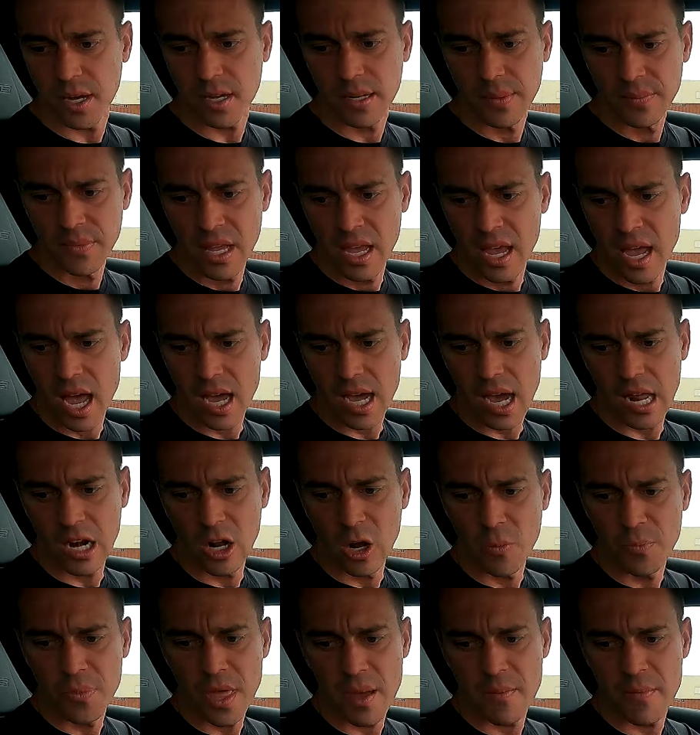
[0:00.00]
But I kind
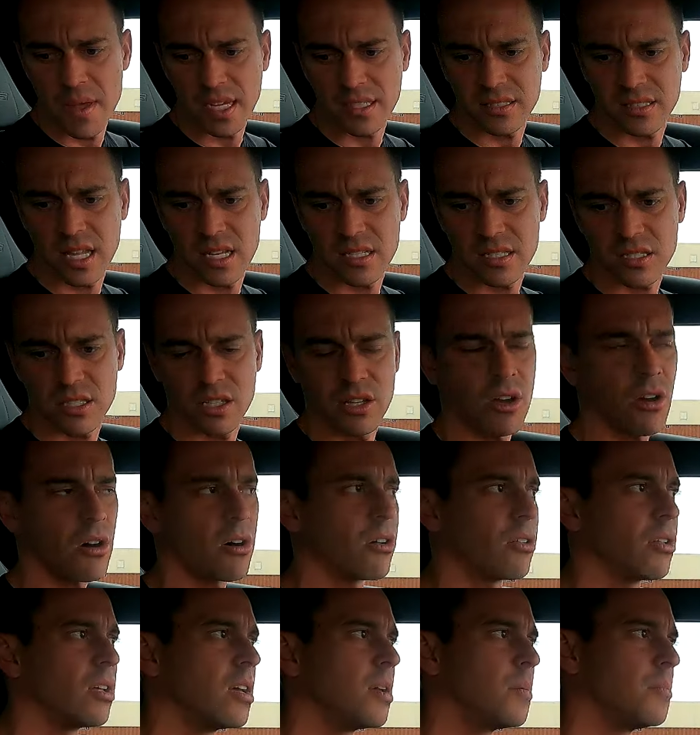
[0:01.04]
of hope that makes sense to
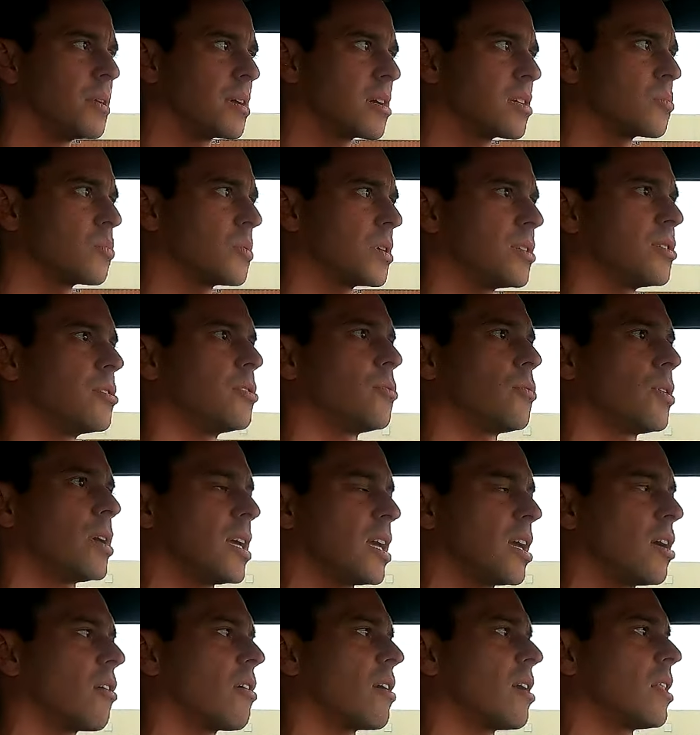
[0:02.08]
y'all, because we do
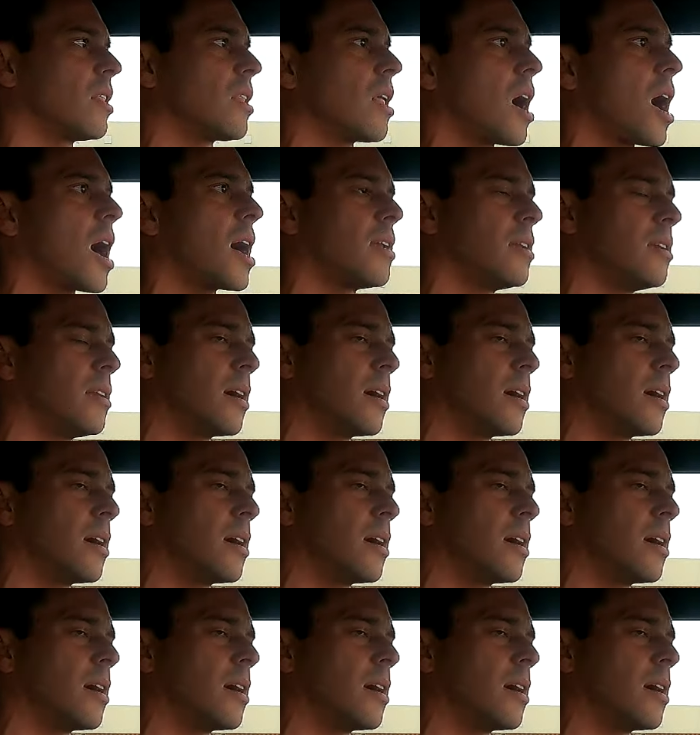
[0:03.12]
hear it a lot,